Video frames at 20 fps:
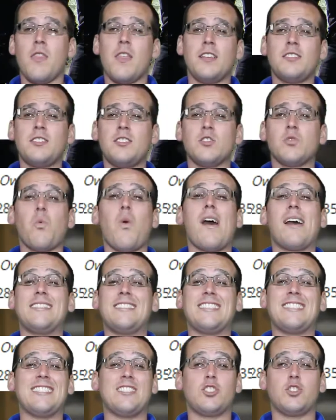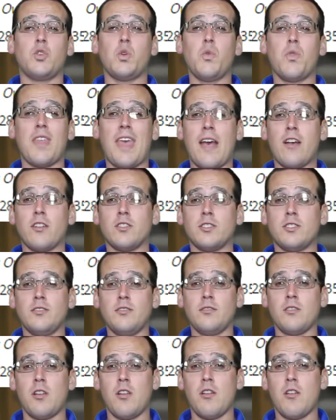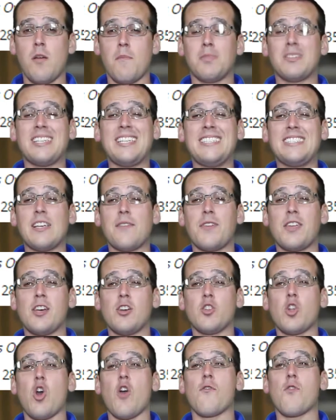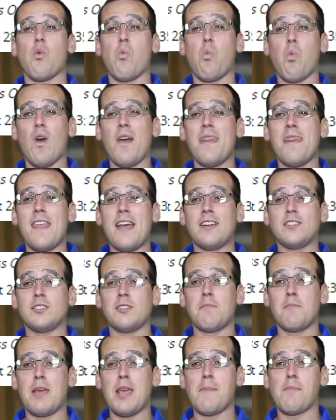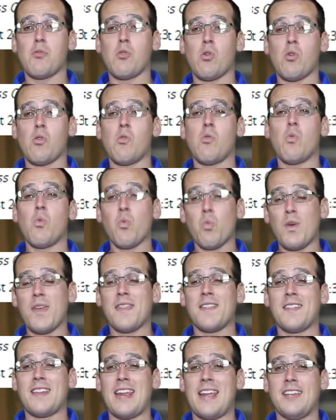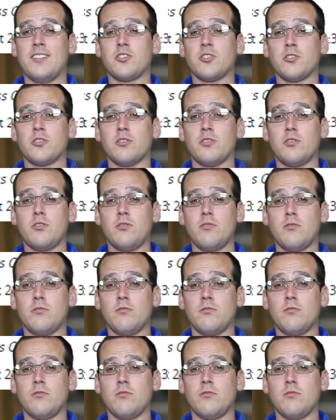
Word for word: This is why, since 2000, police have killed over 1,000 people with tasers.